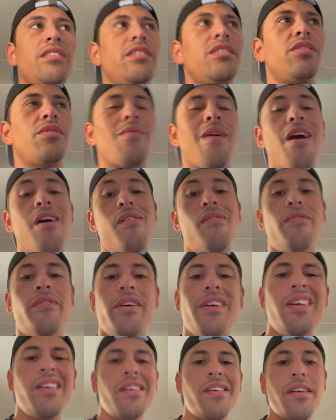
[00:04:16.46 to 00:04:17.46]
It's around
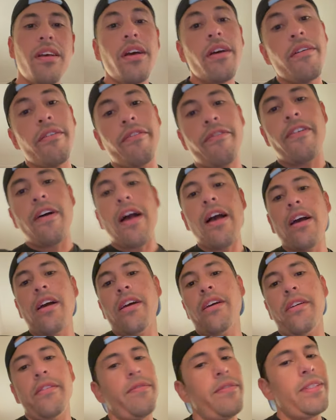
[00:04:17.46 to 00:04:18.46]

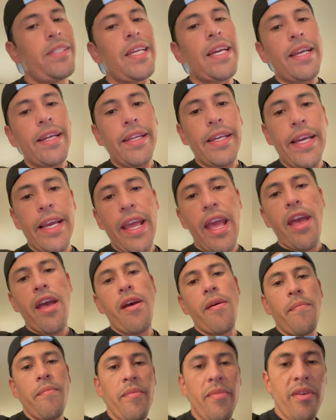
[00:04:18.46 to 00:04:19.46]
5, 10
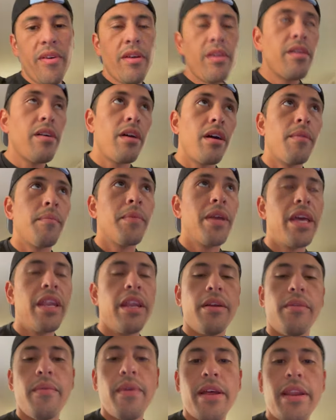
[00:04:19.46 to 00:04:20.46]
a.m. I'm
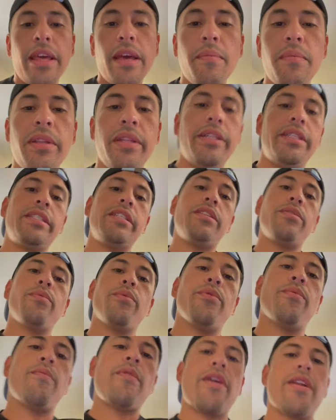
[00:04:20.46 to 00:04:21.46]
getting ready. Emily's in the
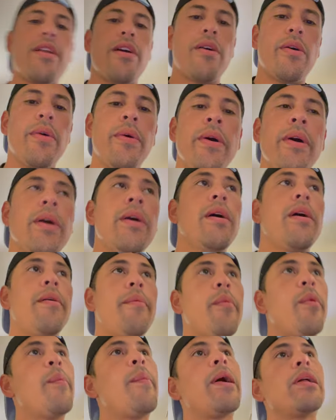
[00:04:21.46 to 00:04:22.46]
room right now.
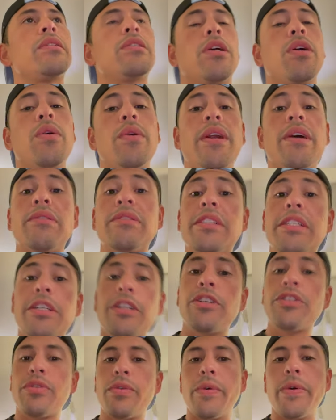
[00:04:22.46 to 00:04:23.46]
I'm about to go
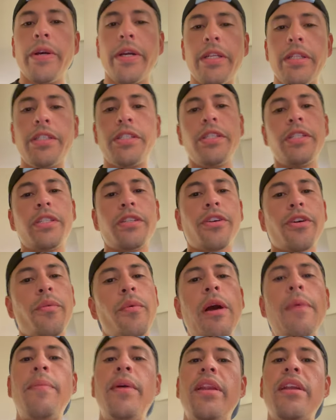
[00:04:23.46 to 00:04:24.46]
downstairs real quick and just start
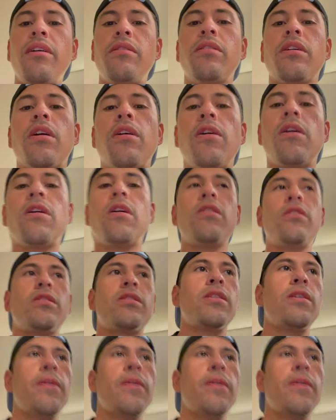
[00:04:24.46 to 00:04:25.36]
wiping down the cars.